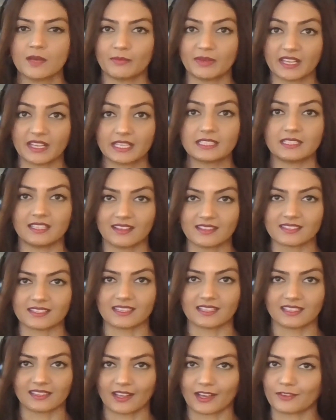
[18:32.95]
But he does
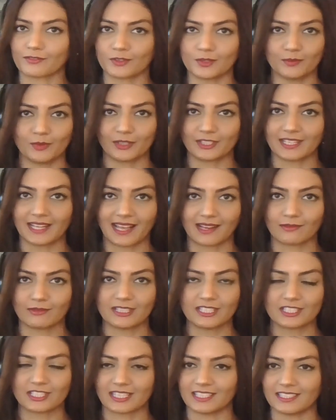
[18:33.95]
it like through body
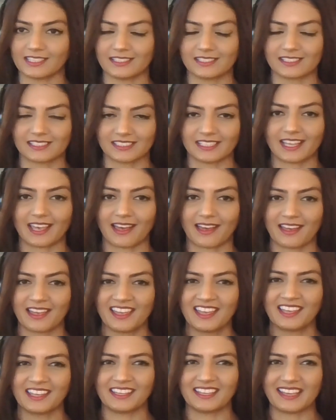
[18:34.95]
language, and yeah,
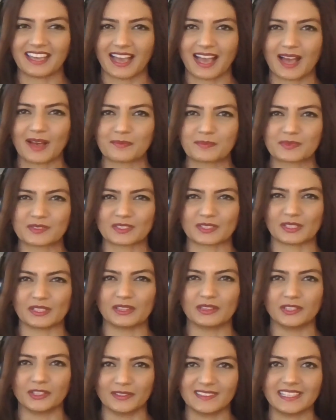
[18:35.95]
he
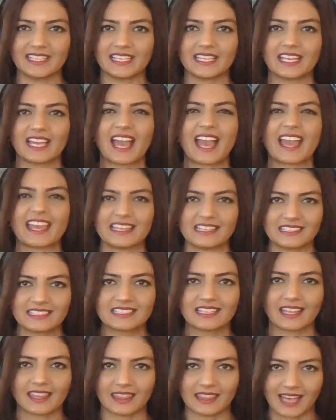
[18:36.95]
absolutely
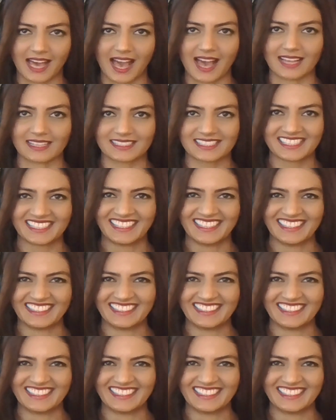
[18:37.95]
ate that.